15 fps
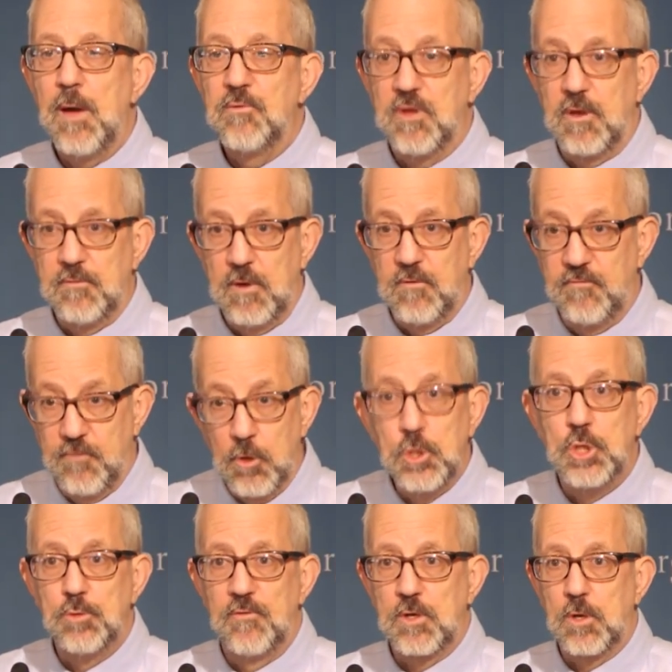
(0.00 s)
was a
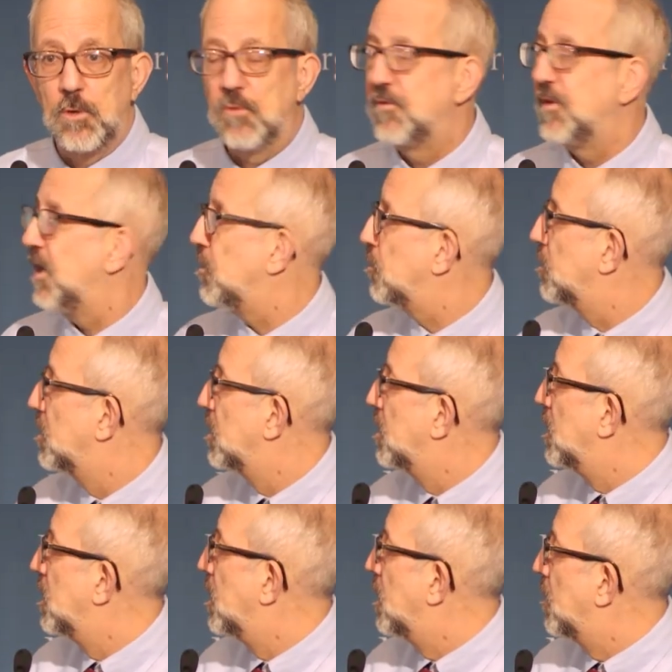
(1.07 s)
virtue of the gold standard.
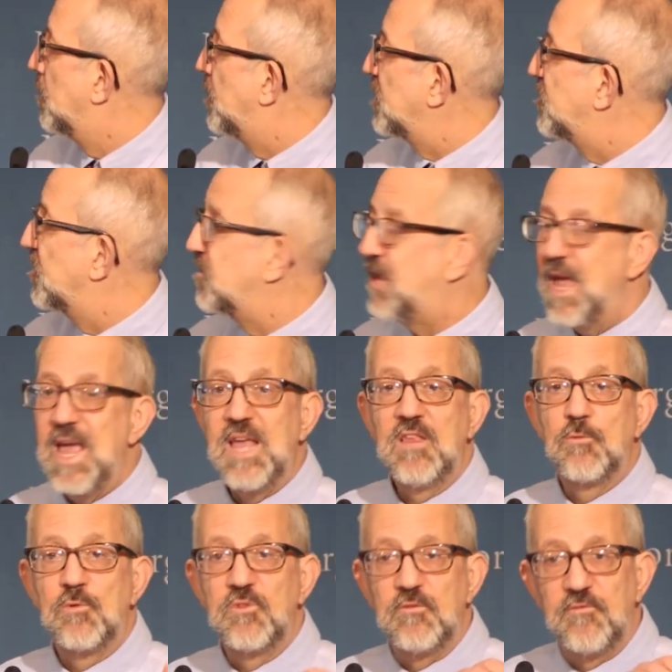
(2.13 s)
But since
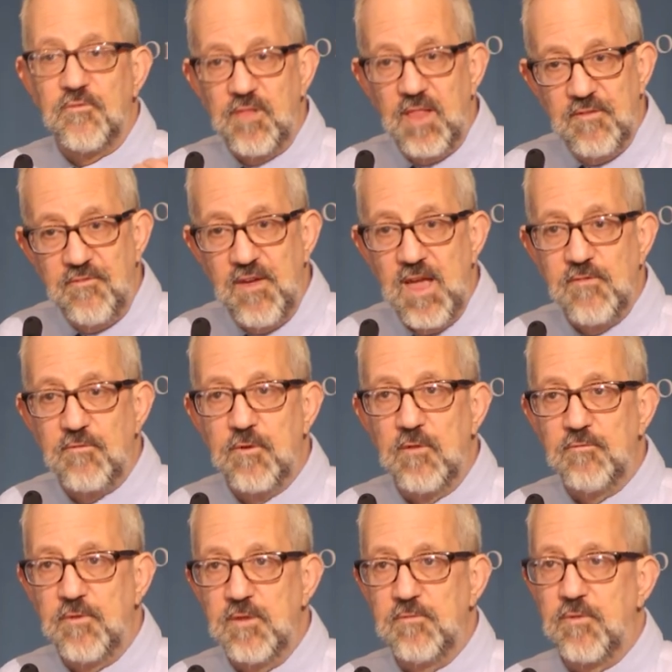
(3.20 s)
Keynes was in favor
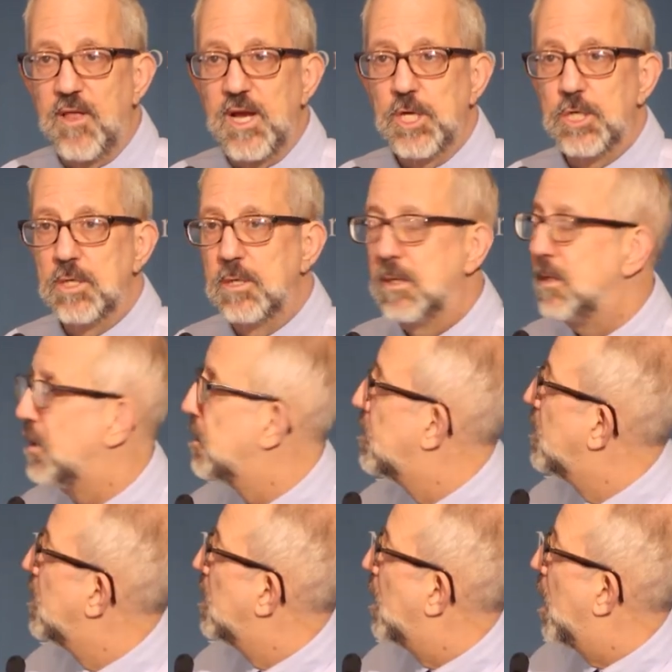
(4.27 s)
of inflation,
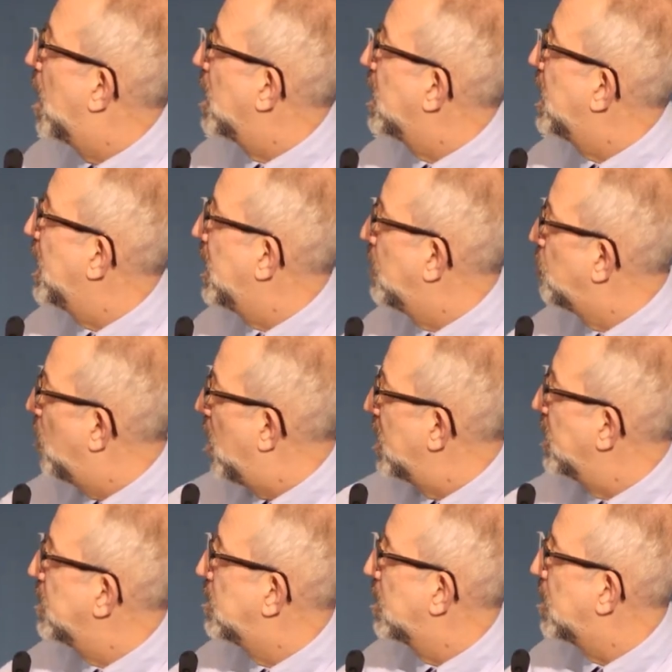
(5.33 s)
he
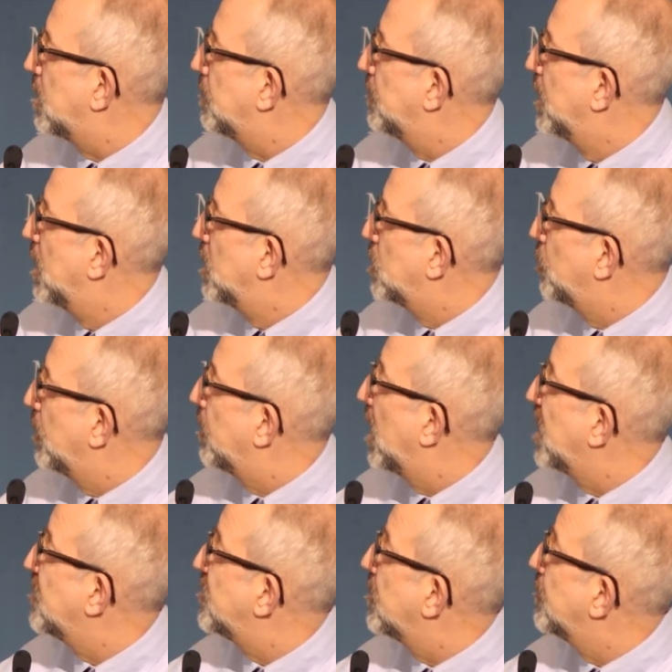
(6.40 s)
wanted to
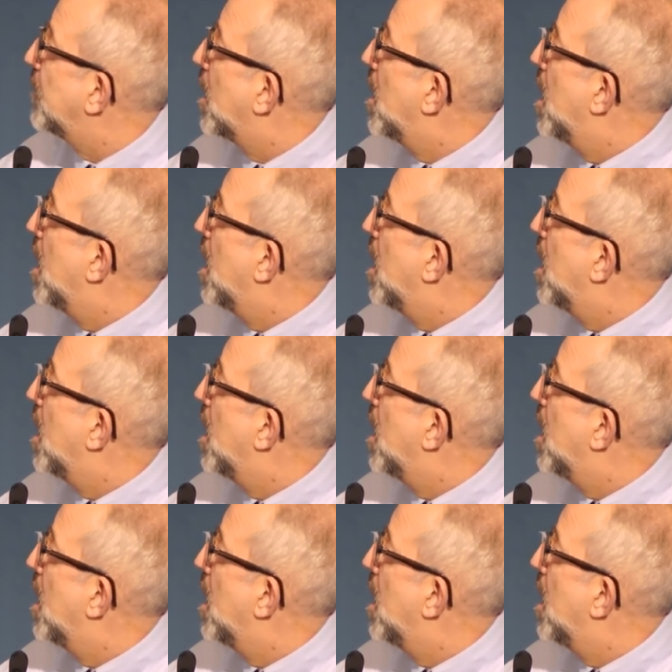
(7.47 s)
replace it.